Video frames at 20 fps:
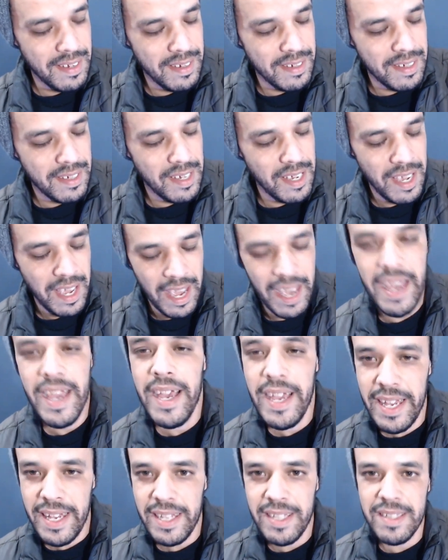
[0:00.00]

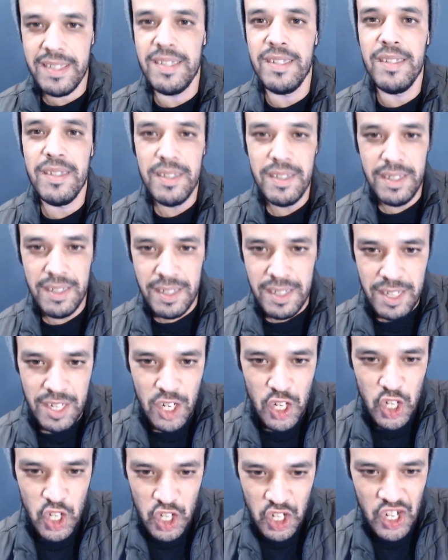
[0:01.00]
he's
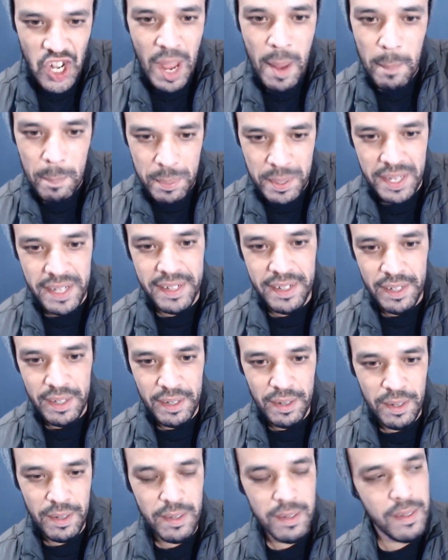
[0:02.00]

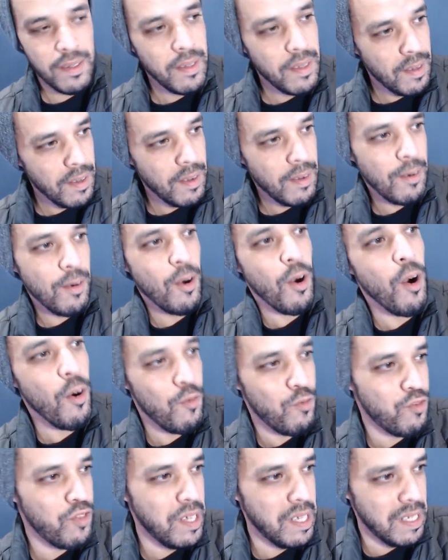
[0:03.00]
champion
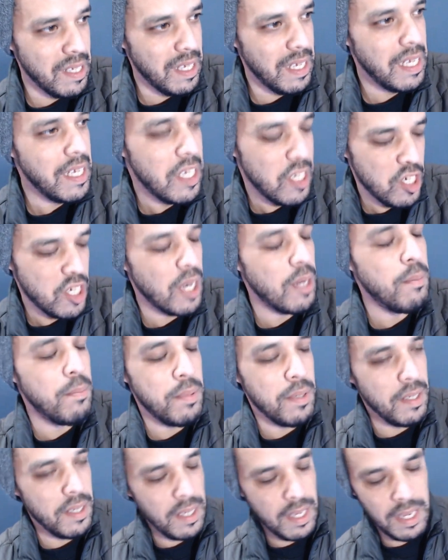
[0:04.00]
of this he's
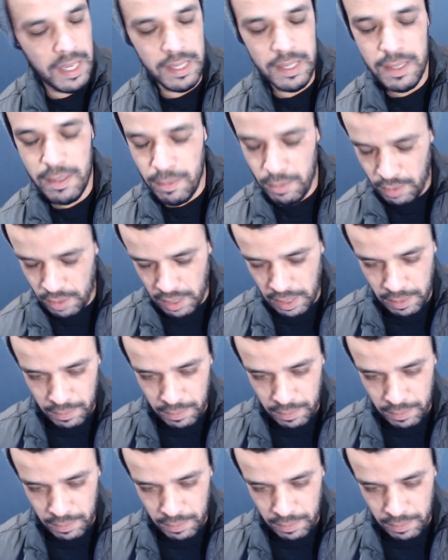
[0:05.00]
champion yes okay